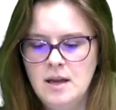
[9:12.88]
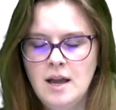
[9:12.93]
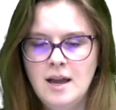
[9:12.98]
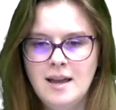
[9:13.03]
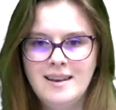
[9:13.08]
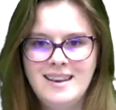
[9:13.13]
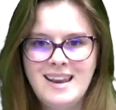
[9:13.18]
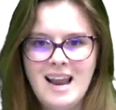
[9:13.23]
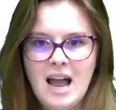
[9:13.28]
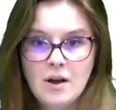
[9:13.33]

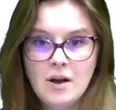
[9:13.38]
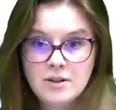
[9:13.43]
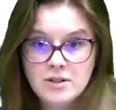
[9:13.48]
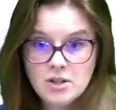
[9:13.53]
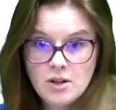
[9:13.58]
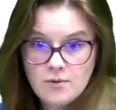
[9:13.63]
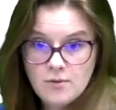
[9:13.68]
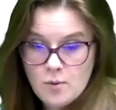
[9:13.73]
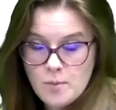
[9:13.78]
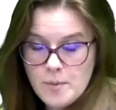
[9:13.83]
Now it's
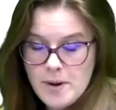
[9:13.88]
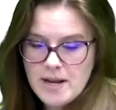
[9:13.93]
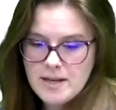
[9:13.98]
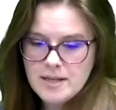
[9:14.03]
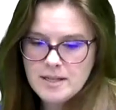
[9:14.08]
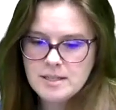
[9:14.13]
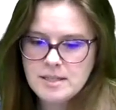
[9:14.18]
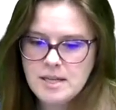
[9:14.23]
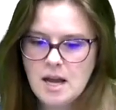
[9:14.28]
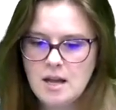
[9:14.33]
all formatted
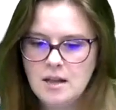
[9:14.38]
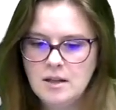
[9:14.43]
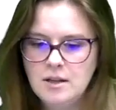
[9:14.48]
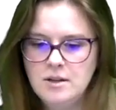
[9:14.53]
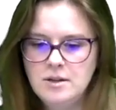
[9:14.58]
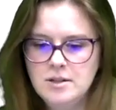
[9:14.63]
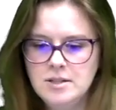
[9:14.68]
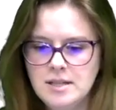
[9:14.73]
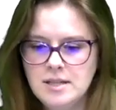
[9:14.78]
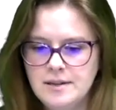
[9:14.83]
in
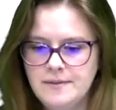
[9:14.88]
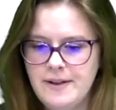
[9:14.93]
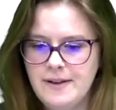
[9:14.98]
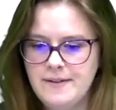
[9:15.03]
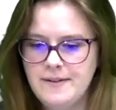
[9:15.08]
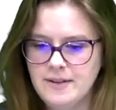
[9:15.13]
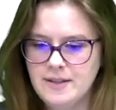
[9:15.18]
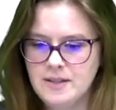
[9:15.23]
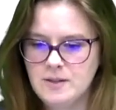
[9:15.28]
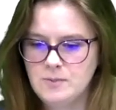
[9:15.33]
dollars. And if I
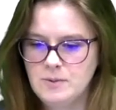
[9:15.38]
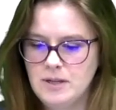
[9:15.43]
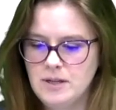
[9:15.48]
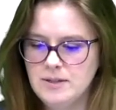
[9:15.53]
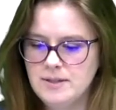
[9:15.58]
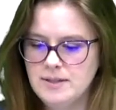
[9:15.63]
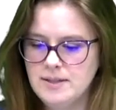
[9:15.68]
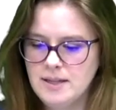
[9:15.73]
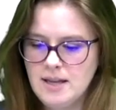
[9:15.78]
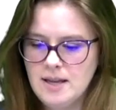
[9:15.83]
have someone
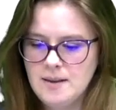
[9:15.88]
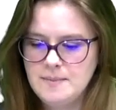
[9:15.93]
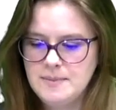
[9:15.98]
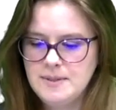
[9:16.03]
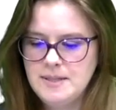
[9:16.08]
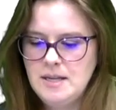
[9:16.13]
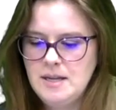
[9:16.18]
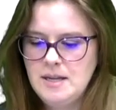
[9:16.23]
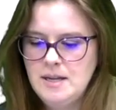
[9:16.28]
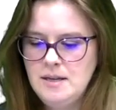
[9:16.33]
else that
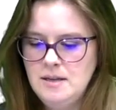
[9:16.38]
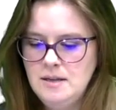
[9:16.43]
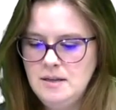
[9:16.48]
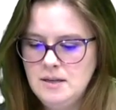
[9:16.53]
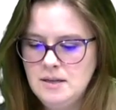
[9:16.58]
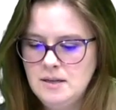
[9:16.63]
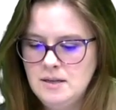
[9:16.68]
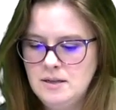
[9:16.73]
comes in,